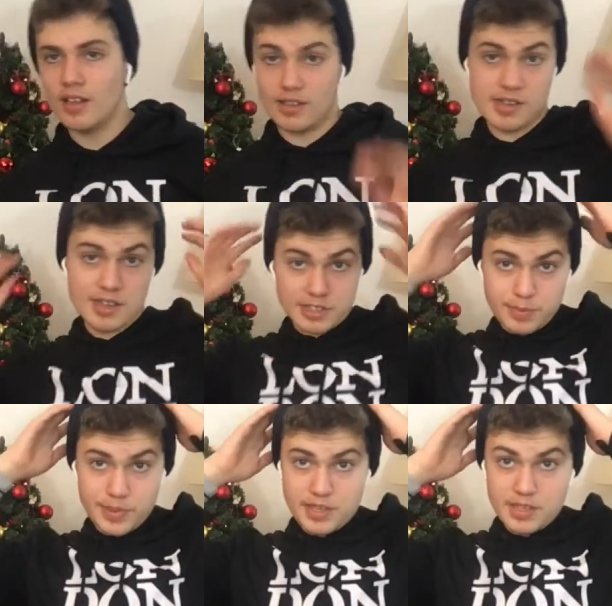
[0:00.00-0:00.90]
I got this
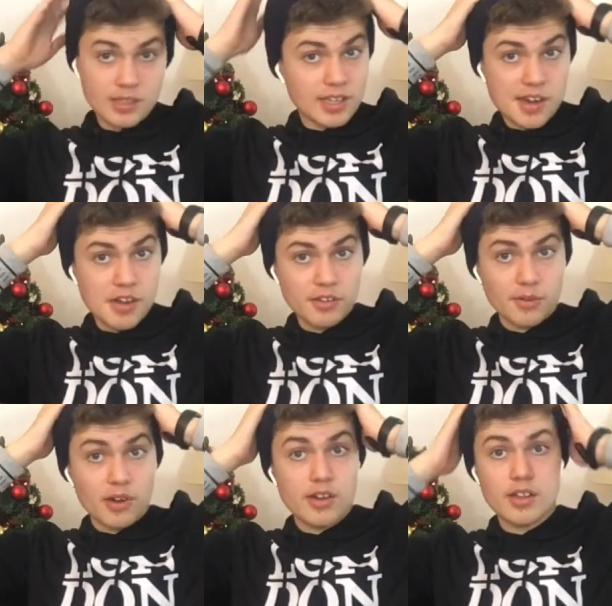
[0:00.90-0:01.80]
beanie, I got another
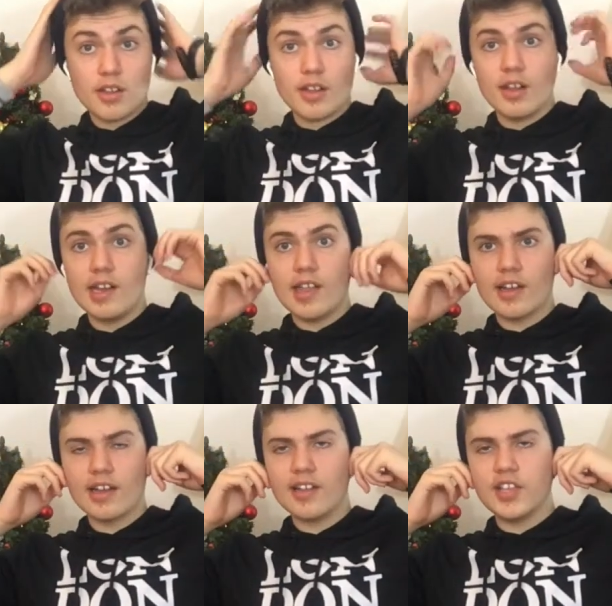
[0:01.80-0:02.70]
one, and
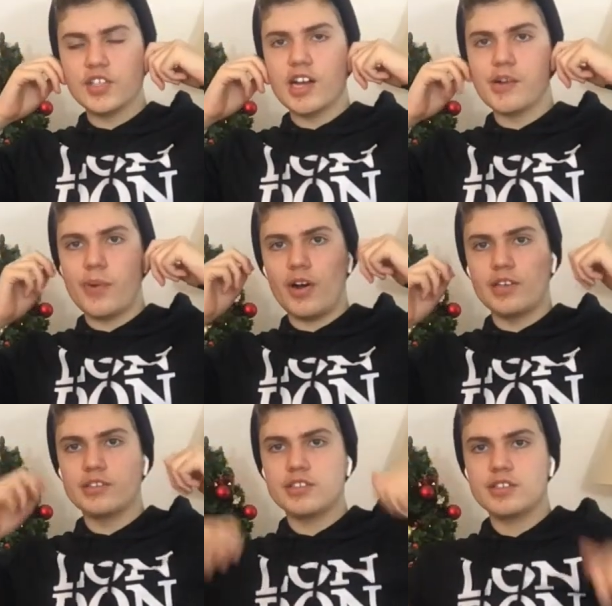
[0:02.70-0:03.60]
I got these
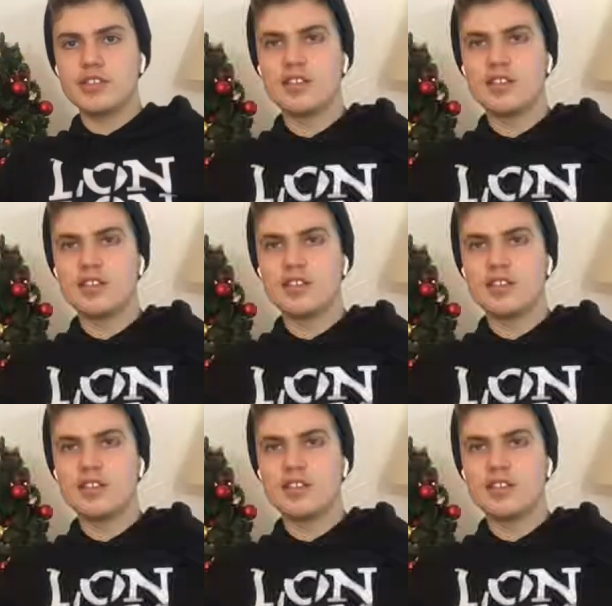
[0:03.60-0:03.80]
AirPods.